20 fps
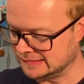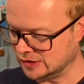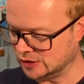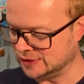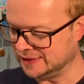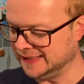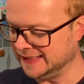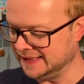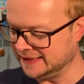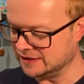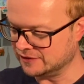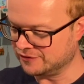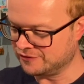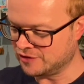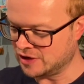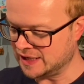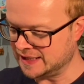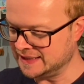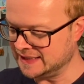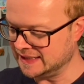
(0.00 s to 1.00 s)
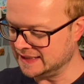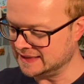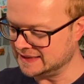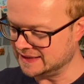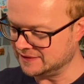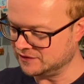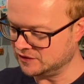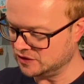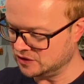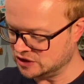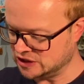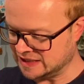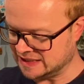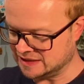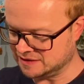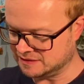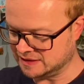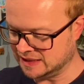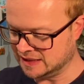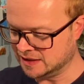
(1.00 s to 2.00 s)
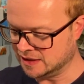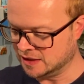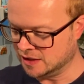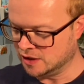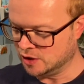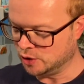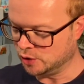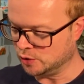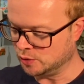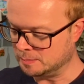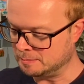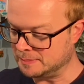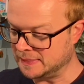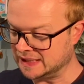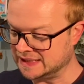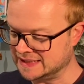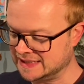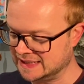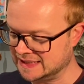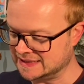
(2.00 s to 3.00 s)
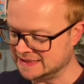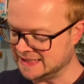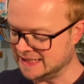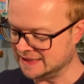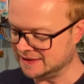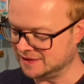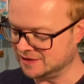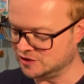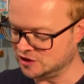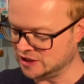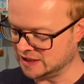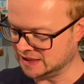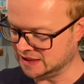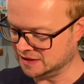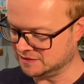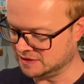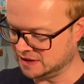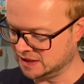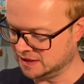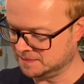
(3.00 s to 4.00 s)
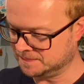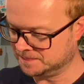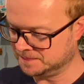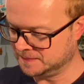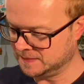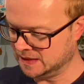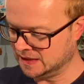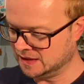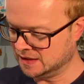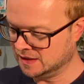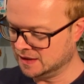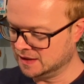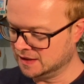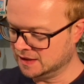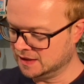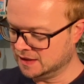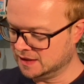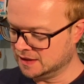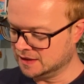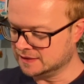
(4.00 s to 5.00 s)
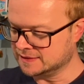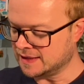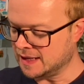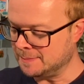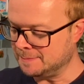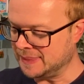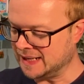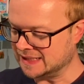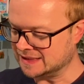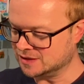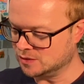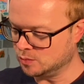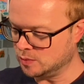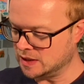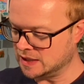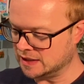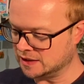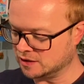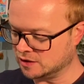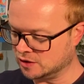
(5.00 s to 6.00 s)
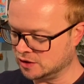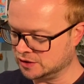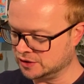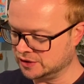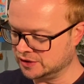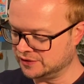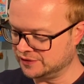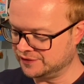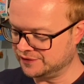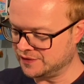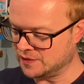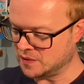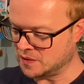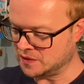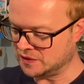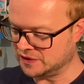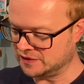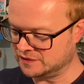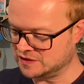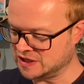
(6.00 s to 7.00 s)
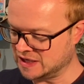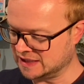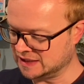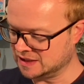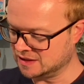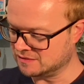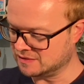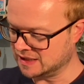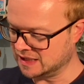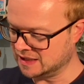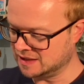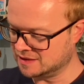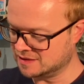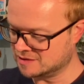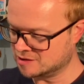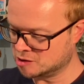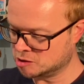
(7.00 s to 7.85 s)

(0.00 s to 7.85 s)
on either Friday the 7th of January or Monday the 10th of January. Because I'm back to work on the 4th of January.